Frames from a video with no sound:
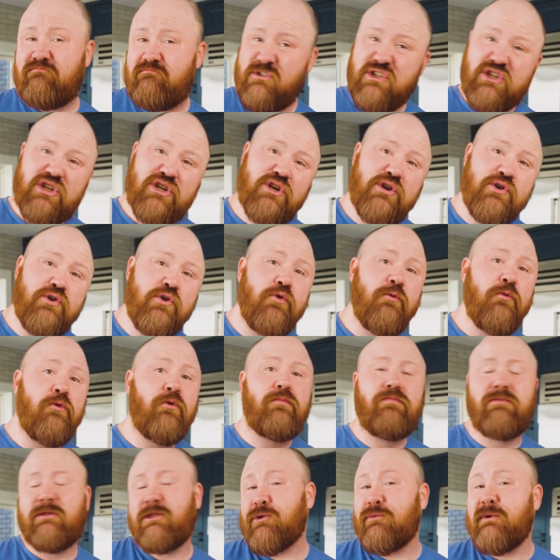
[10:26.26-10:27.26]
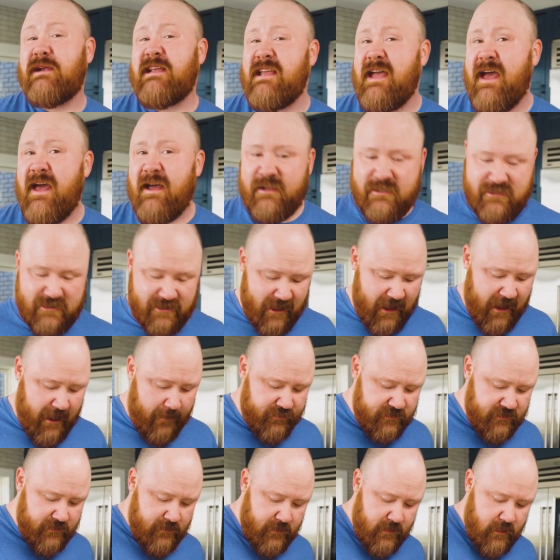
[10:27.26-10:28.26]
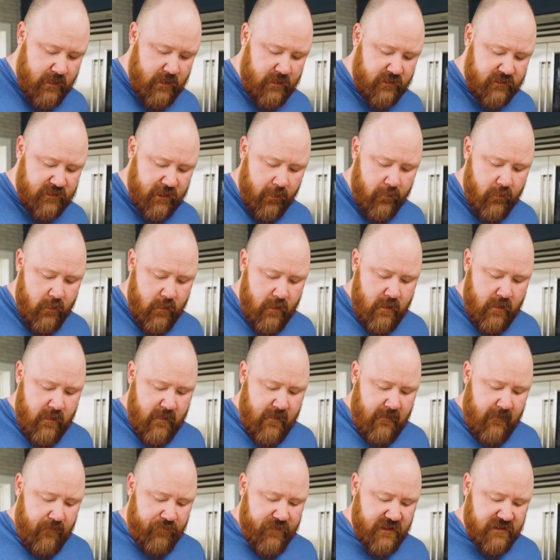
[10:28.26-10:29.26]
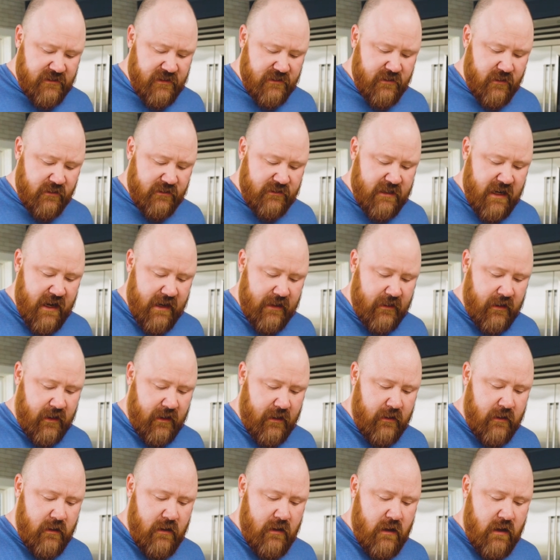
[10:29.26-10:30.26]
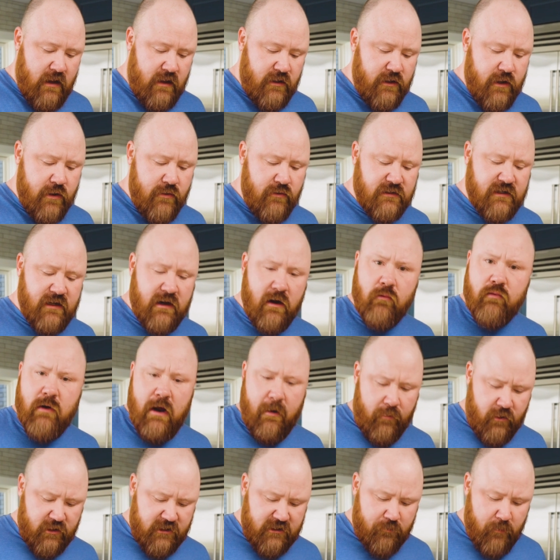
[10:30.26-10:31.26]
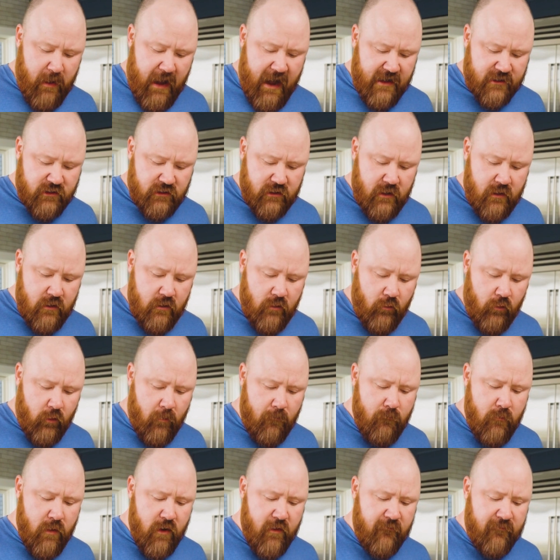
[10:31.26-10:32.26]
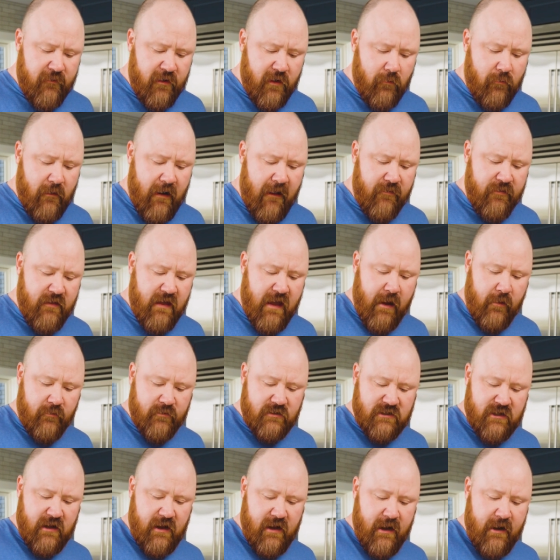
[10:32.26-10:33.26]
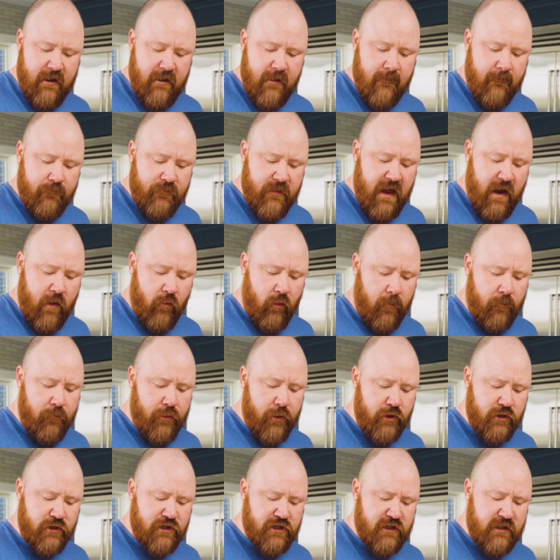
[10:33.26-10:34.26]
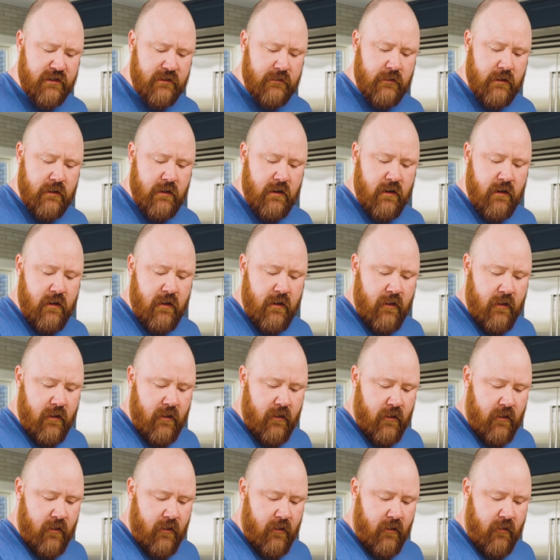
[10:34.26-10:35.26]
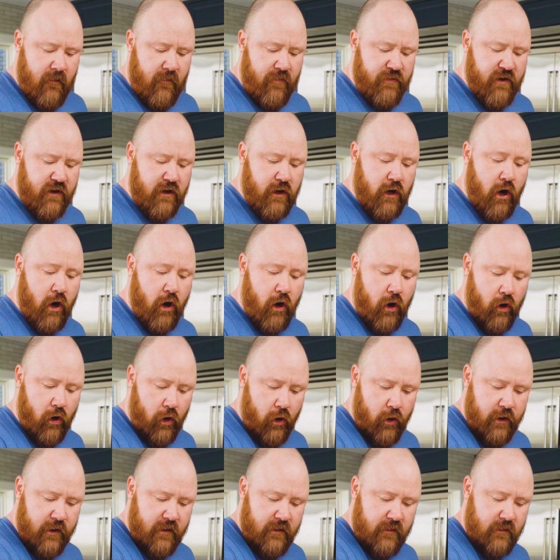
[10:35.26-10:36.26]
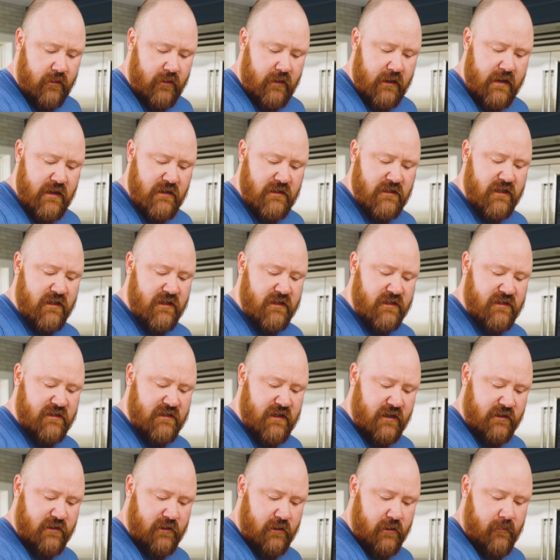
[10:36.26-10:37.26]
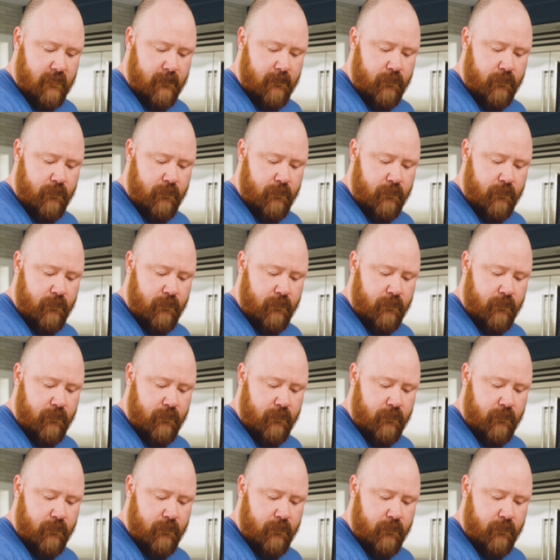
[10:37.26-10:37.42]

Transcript: 2, 3 eggs tops. So this is our technique. Using a rubber spatula, we're moving around the outside, and we're pushing the curd into the center.